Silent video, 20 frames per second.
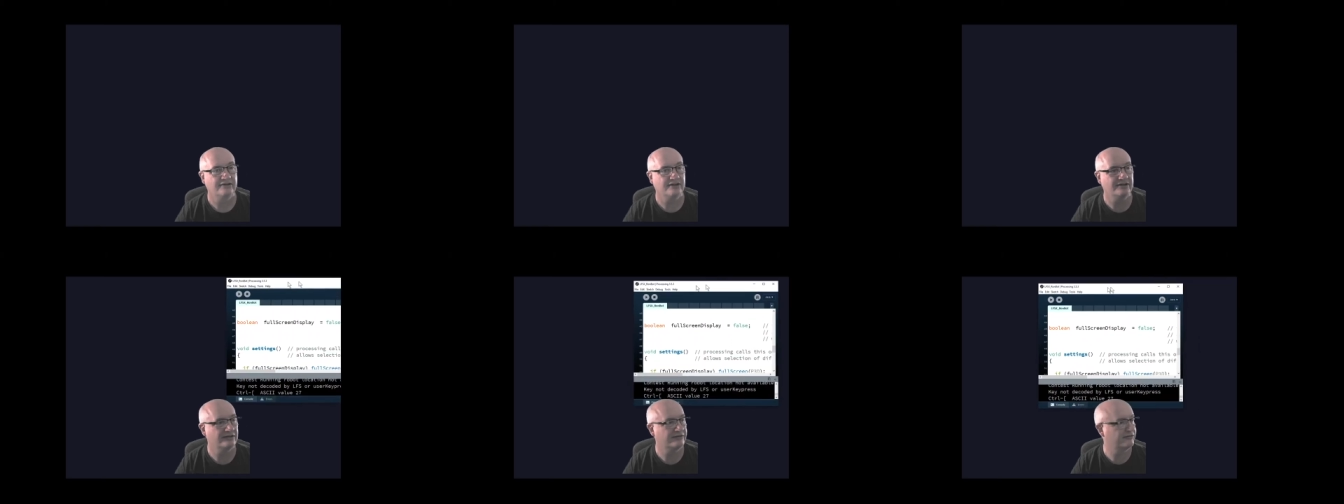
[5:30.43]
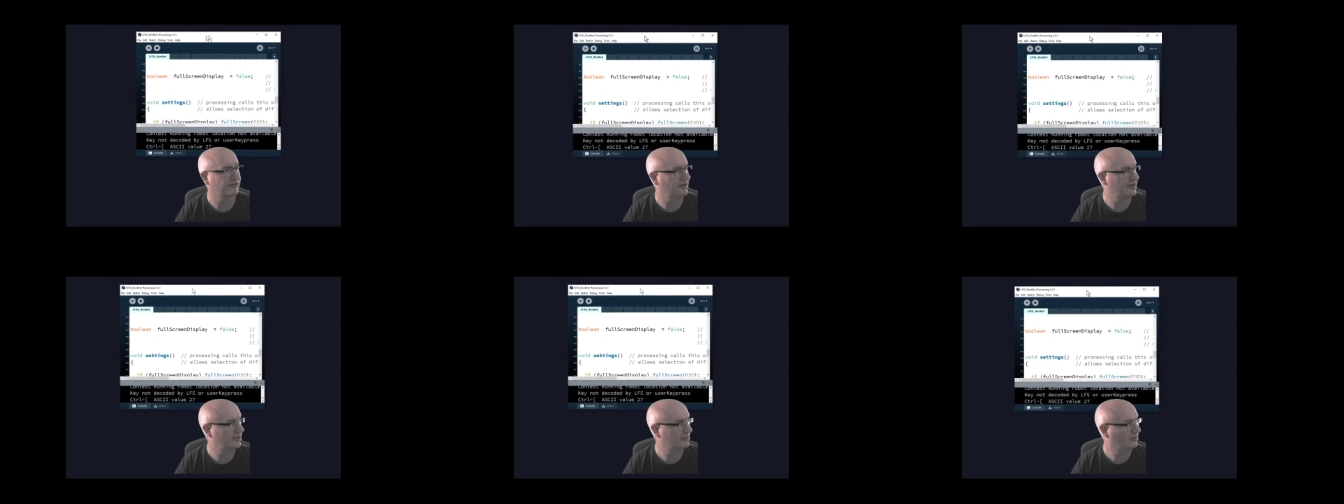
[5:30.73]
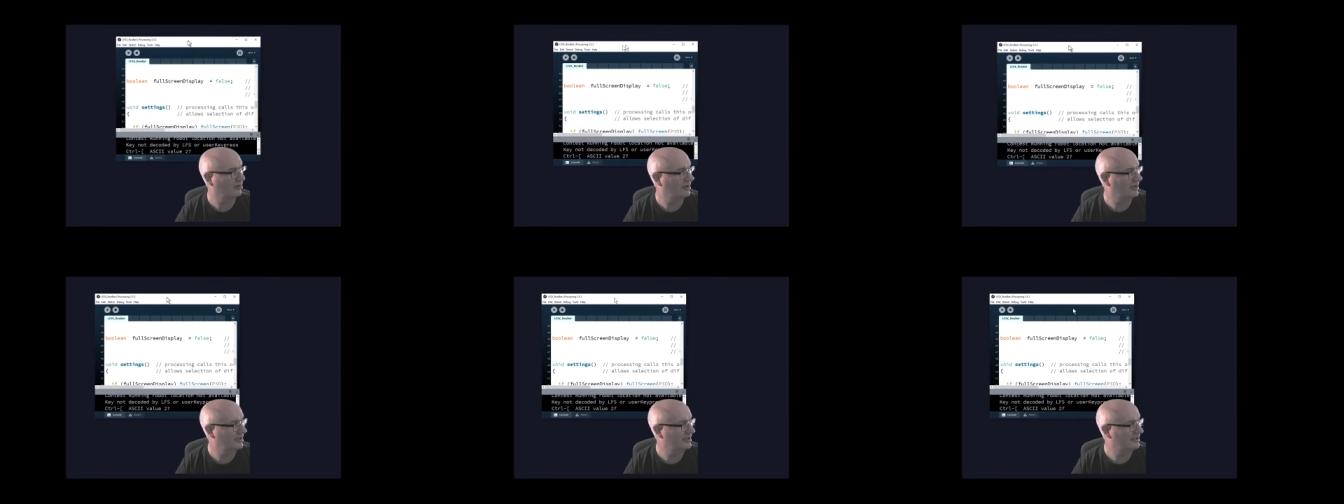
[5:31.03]
the frame
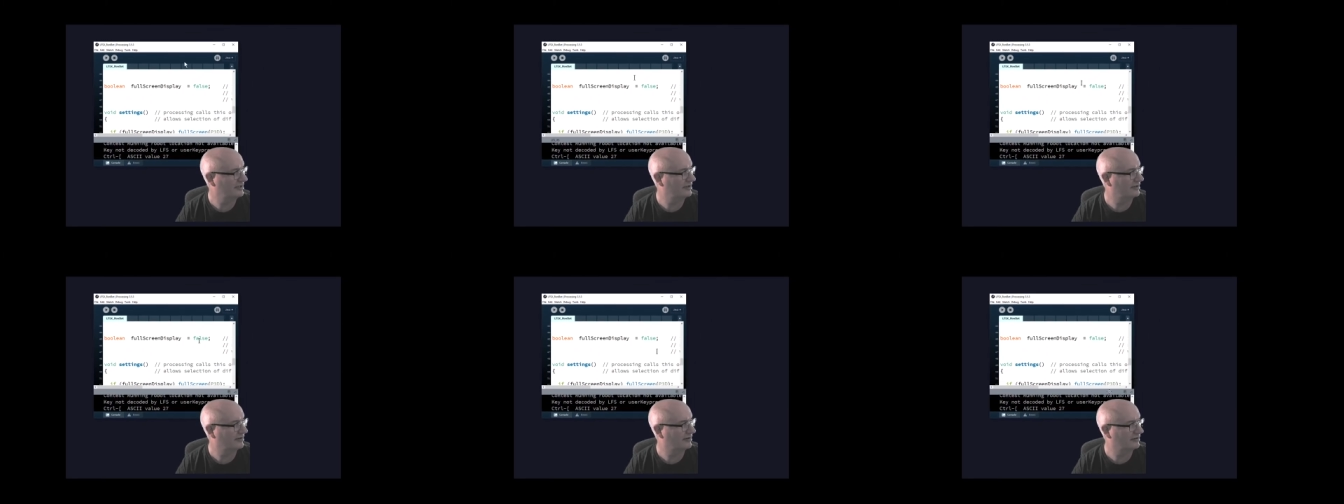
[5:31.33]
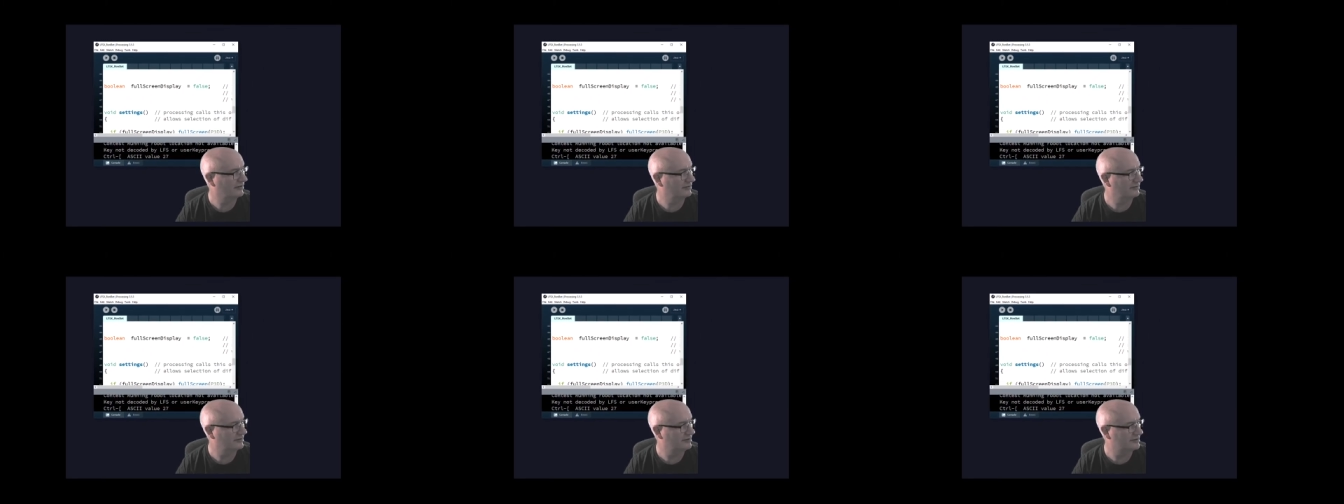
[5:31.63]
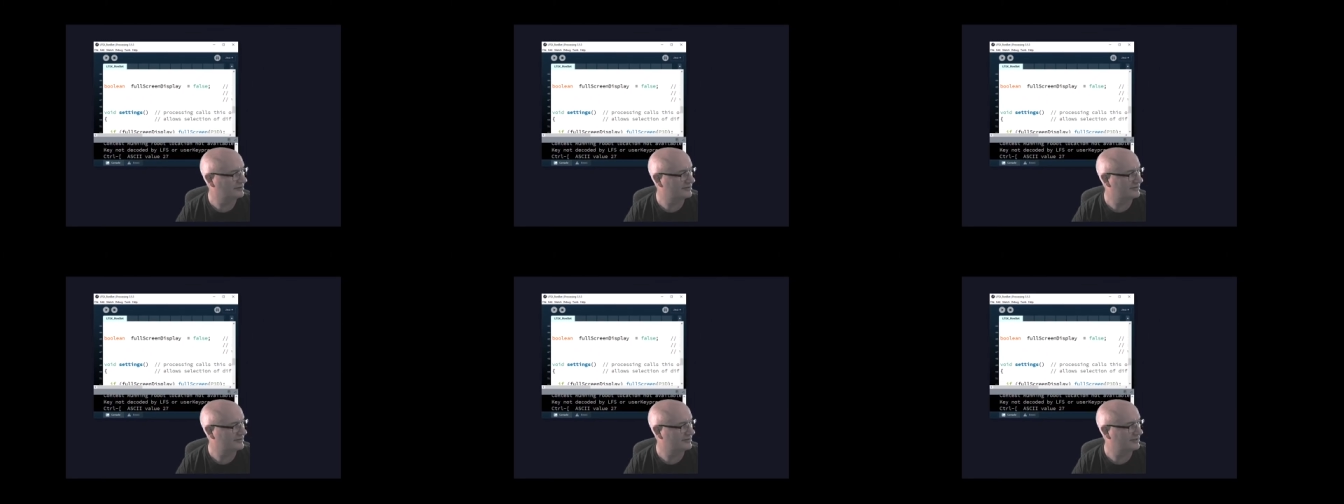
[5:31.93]
rate here.
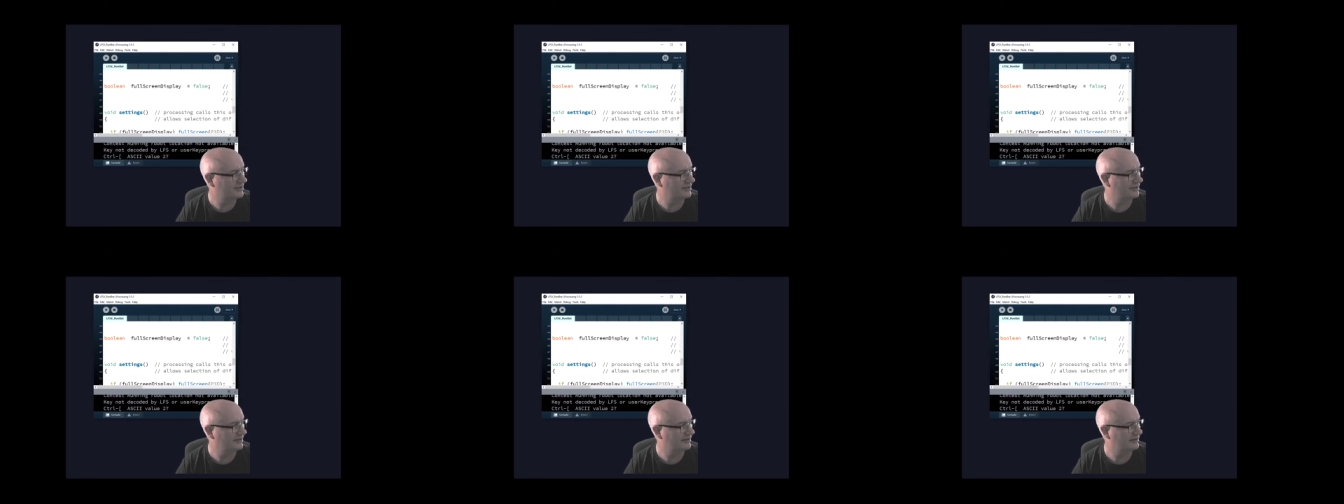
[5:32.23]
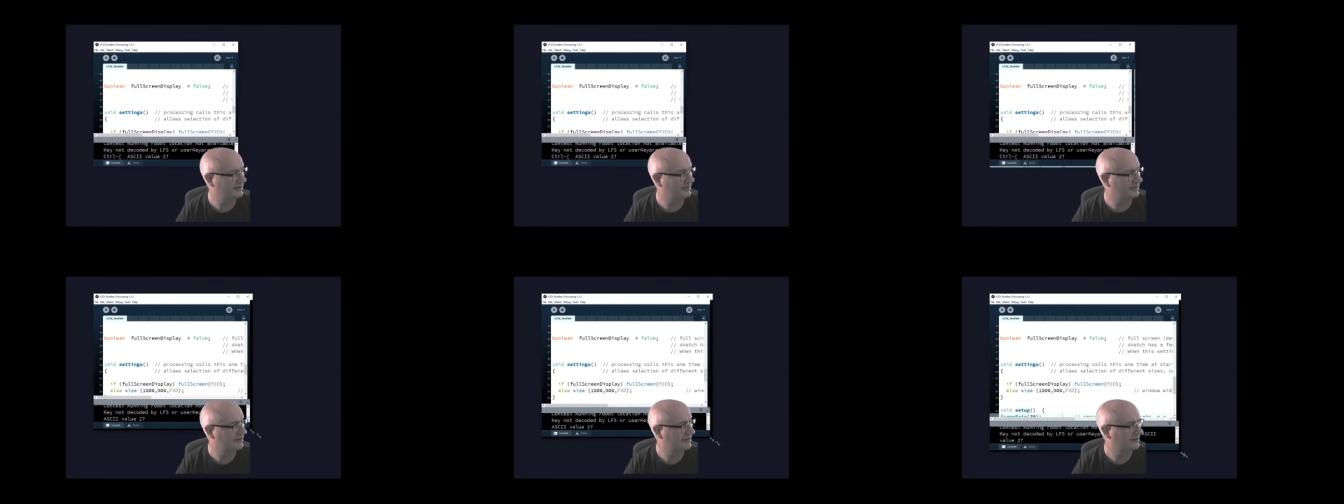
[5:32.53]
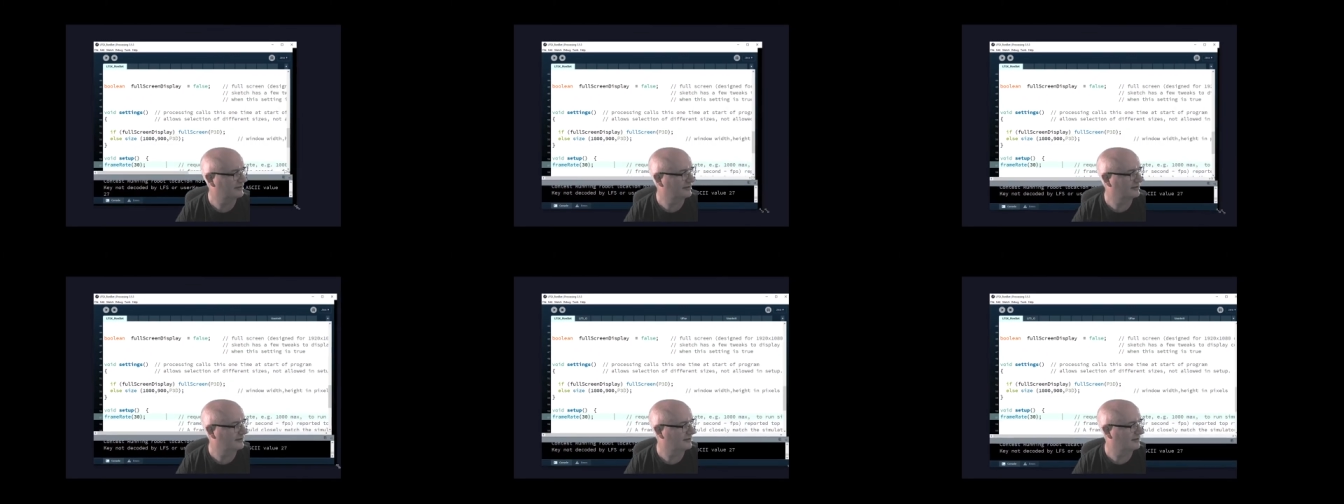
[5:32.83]
Let's see.
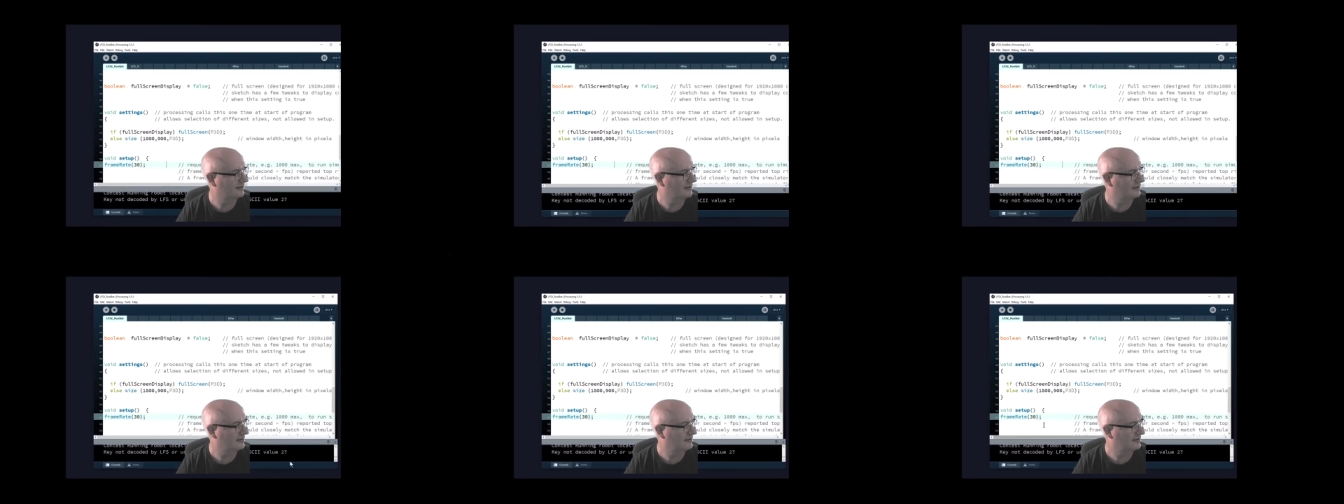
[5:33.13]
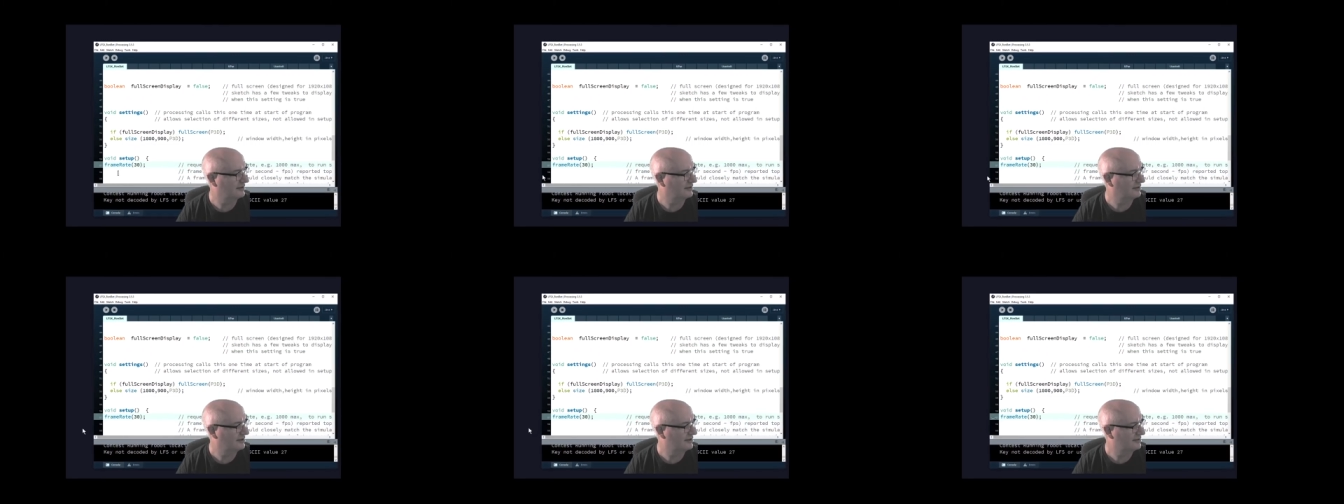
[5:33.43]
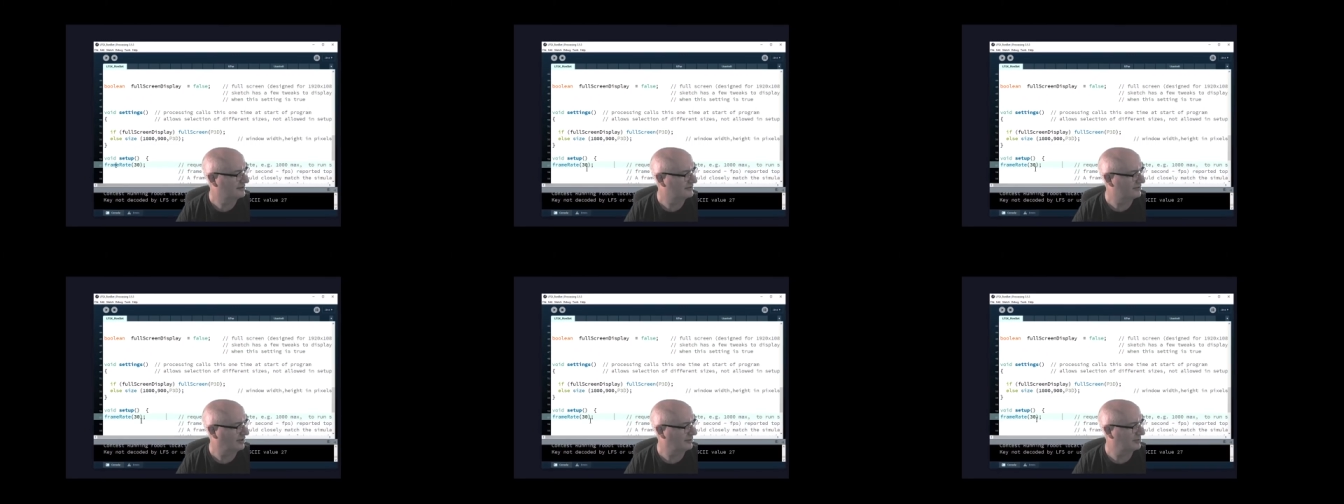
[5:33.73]

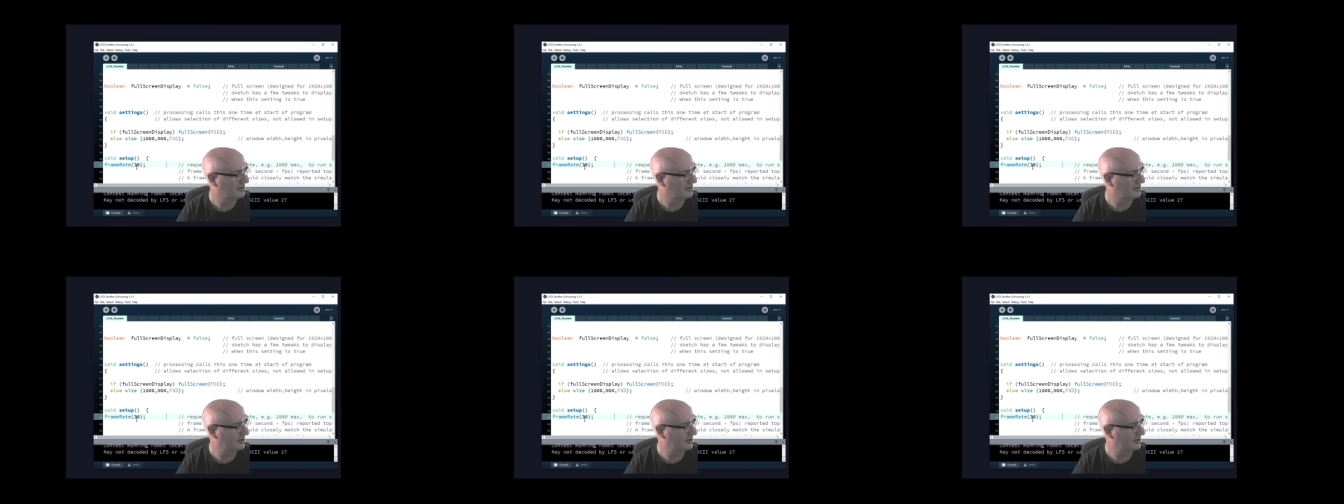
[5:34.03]
So I'm